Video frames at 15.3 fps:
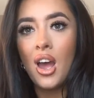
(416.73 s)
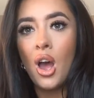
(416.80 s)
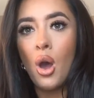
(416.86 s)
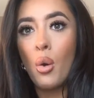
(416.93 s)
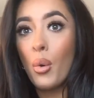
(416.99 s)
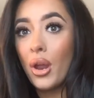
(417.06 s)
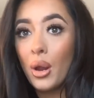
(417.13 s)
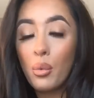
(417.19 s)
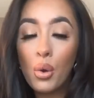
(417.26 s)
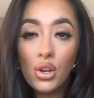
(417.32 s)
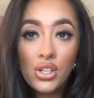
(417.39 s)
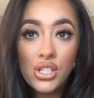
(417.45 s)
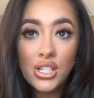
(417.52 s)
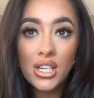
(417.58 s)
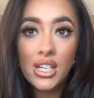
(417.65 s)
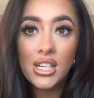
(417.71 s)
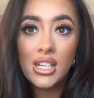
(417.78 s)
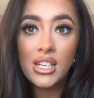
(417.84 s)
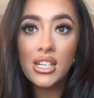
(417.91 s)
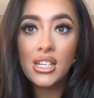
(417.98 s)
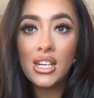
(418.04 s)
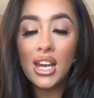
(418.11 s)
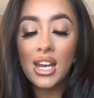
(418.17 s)
what I
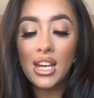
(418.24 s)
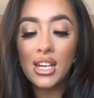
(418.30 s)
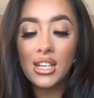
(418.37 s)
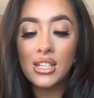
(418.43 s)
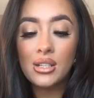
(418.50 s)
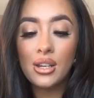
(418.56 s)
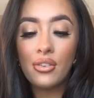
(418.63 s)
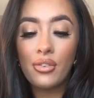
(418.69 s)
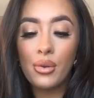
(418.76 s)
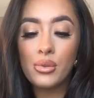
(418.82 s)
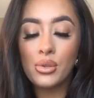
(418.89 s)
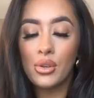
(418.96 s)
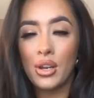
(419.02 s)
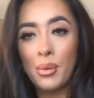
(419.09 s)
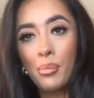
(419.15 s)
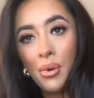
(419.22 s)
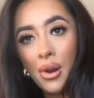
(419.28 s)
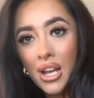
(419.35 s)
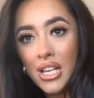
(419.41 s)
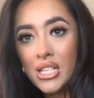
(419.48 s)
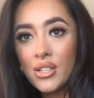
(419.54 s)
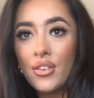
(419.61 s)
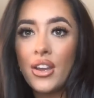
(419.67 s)
wanted, and if I was going to
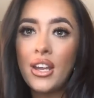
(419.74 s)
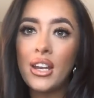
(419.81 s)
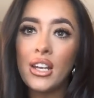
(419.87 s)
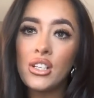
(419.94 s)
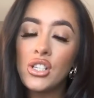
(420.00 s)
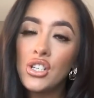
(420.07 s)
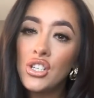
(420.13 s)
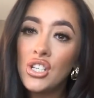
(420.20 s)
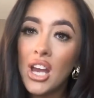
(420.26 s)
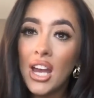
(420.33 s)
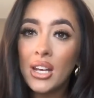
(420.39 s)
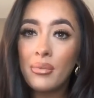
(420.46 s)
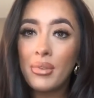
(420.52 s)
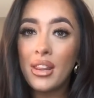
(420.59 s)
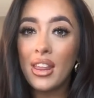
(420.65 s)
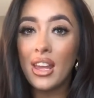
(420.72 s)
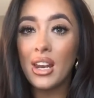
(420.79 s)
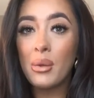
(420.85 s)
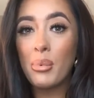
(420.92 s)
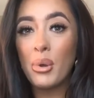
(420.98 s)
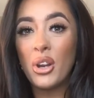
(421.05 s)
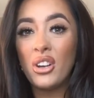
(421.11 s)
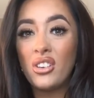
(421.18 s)
breastfeed, and just chatting with me then
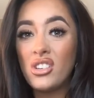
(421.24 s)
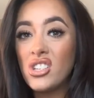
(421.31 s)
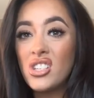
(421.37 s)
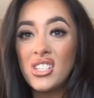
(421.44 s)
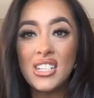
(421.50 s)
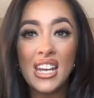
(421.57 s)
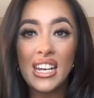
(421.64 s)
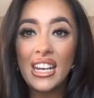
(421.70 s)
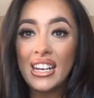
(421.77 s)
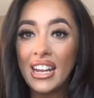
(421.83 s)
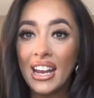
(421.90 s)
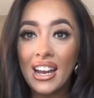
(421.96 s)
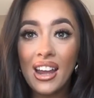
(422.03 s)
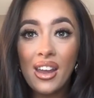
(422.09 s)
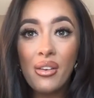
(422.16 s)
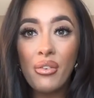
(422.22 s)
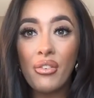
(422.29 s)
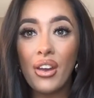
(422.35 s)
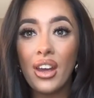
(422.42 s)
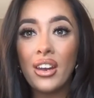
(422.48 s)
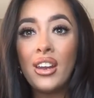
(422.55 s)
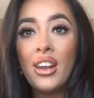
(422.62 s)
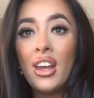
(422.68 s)
about just day-to-day life
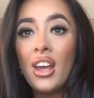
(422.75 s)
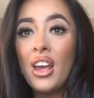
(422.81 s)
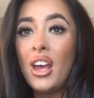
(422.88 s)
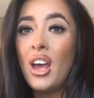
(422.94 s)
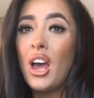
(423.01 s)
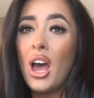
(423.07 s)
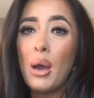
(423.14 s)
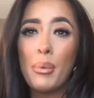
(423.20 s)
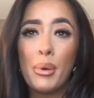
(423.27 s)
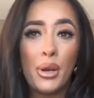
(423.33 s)
and about